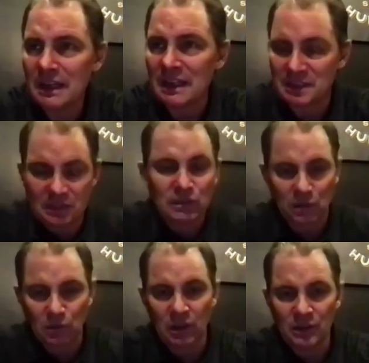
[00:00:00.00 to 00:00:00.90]
It's
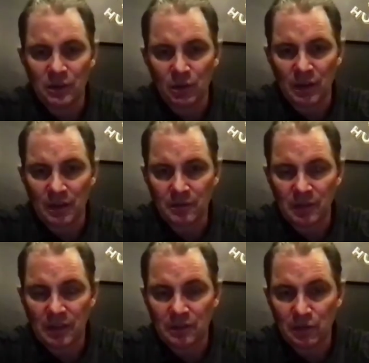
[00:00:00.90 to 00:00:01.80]
still,
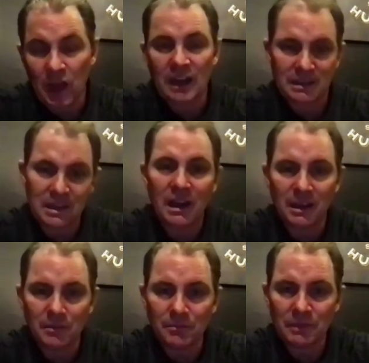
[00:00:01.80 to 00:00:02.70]
a lot of
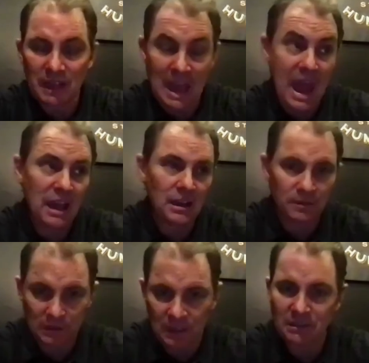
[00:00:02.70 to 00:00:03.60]
time, a heck of
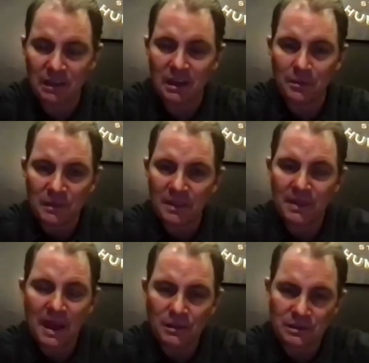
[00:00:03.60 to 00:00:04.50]
a lot of time,
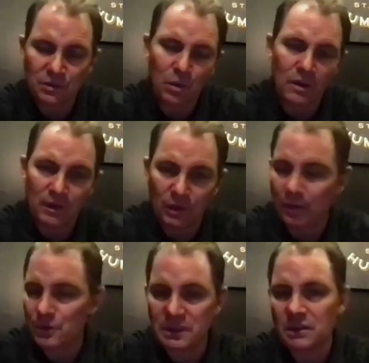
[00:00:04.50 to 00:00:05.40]
1,000, 1,200,
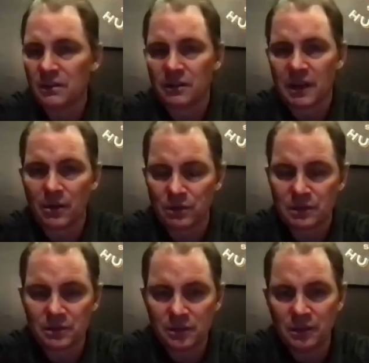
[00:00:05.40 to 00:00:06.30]
1,300
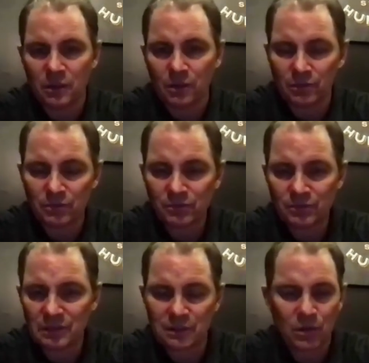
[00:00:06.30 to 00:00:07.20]
hours, you know,
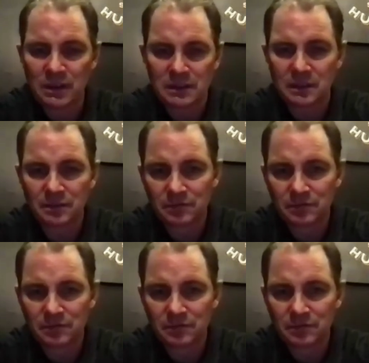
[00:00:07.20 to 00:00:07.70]
it's crazy.